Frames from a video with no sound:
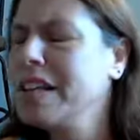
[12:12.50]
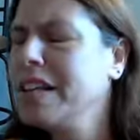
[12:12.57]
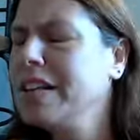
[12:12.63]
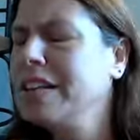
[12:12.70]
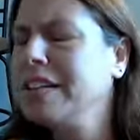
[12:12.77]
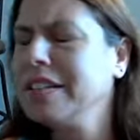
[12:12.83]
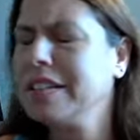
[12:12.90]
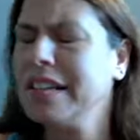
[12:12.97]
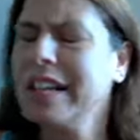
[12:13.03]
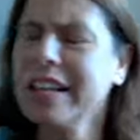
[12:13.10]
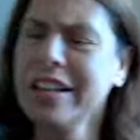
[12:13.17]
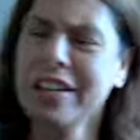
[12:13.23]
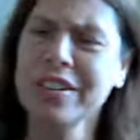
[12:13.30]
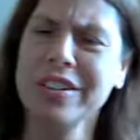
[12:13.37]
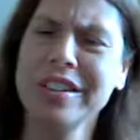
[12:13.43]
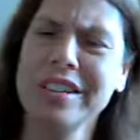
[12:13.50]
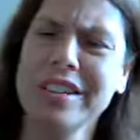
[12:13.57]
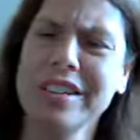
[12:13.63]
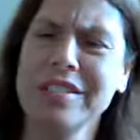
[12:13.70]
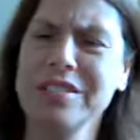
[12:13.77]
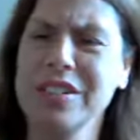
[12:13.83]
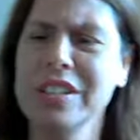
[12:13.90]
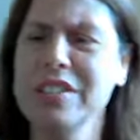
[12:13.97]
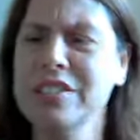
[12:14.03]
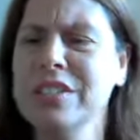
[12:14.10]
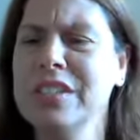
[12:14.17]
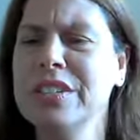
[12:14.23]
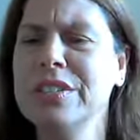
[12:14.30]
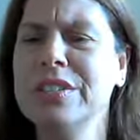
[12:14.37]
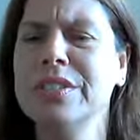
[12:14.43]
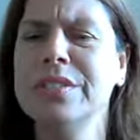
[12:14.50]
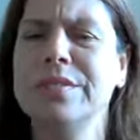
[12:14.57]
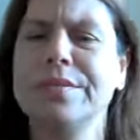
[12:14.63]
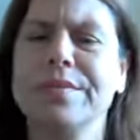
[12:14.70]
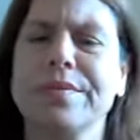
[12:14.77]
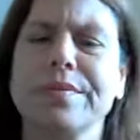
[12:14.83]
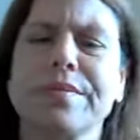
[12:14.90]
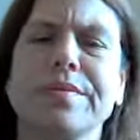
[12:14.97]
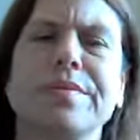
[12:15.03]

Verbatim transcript: Every day with you, Lord.